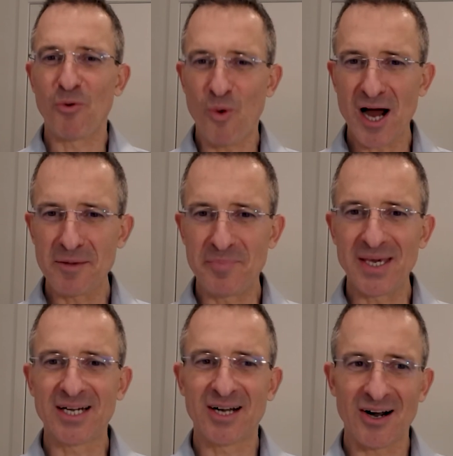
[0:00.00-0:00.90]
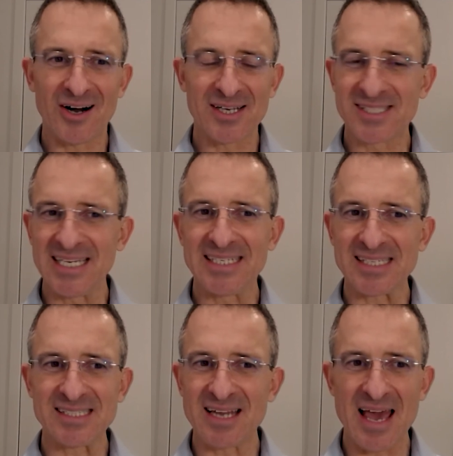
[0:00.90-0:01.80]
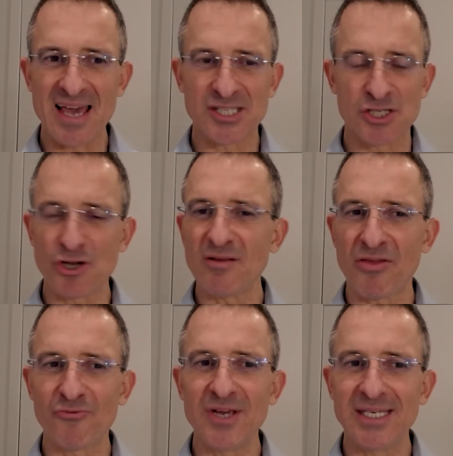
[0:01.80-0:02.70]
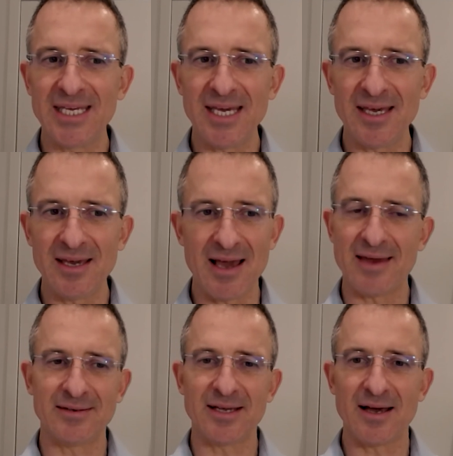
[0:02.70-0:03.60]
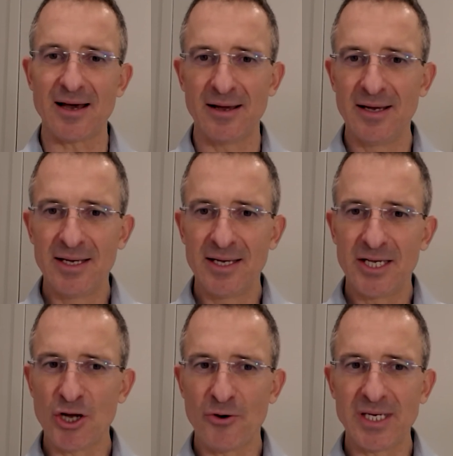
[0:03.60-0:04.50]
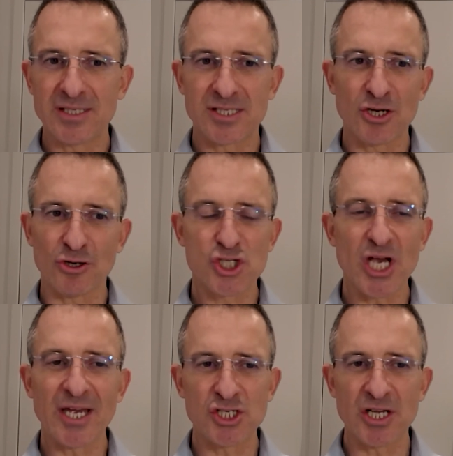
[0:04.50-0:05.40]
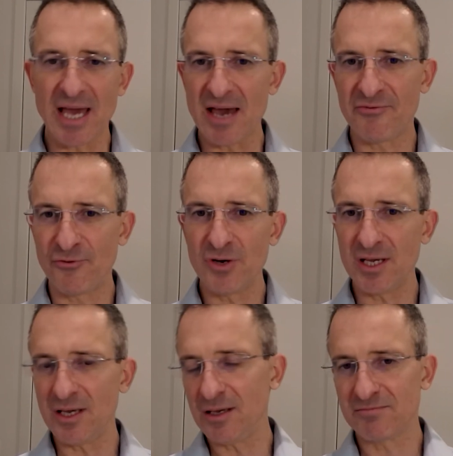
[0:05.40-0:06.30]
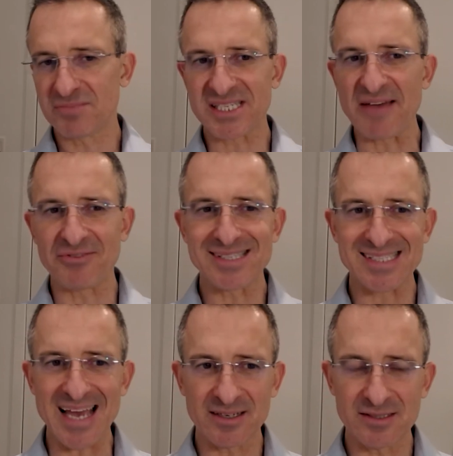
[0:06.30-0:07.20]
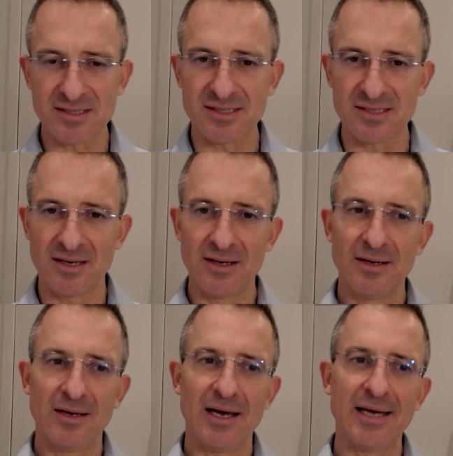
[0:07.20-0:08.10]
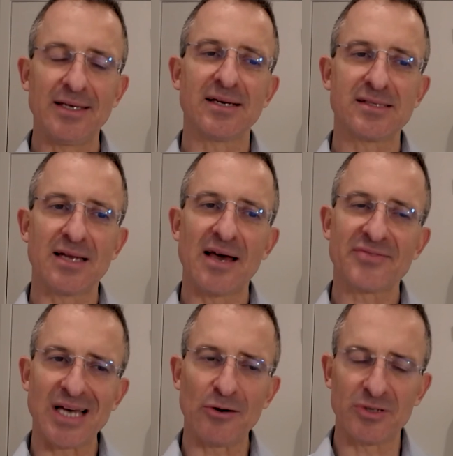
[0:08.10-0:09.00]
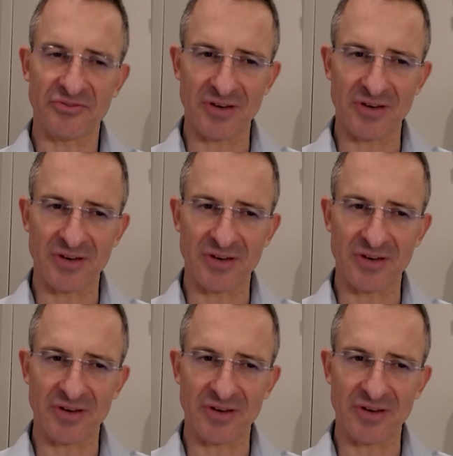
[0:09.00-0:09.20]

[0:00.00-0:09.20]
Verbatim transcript: Why? Because it doesn't. It's not in 3D and. Uh, you know, and it's not changing every seven seconds and it doesn't have sound